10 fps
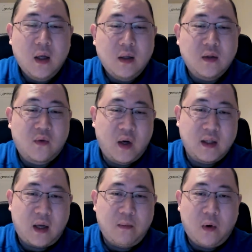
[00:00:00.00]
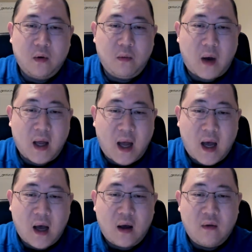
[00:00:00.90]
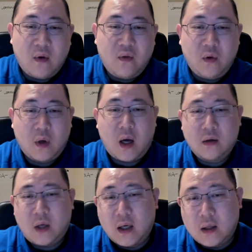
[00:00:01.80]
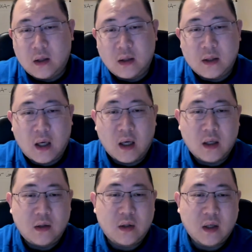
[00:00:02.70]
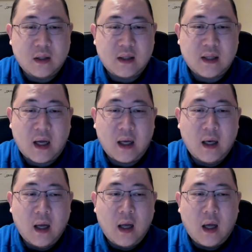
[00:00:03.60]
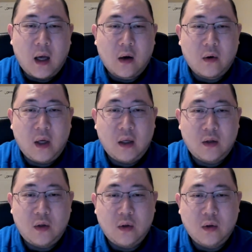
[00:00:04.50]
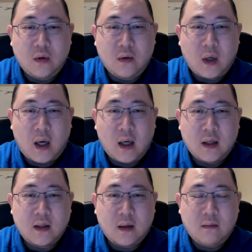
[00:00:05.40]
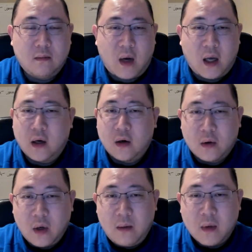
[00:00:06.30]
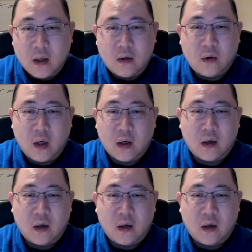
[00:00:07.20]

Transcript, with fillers: So for example, you might have a few contractors on a construction site agreeing to uh, some minor agreement during their